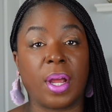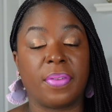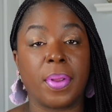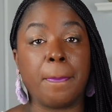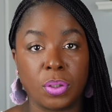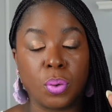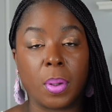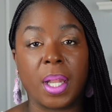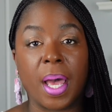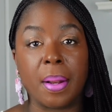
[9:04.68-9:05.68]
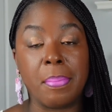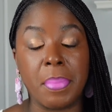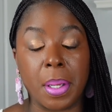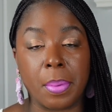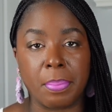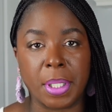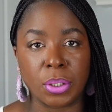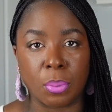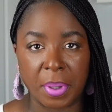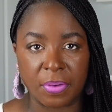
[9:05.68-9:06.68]
don't have to do a lot of
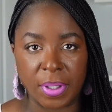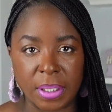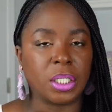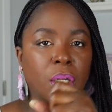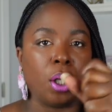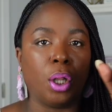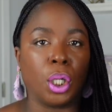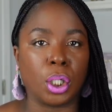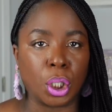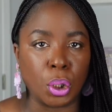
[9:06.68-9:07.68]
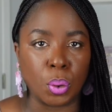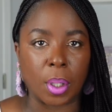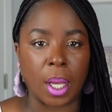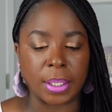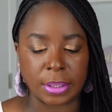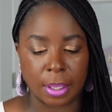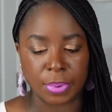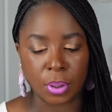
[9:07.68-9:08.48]
mental pivots to learn a new concept.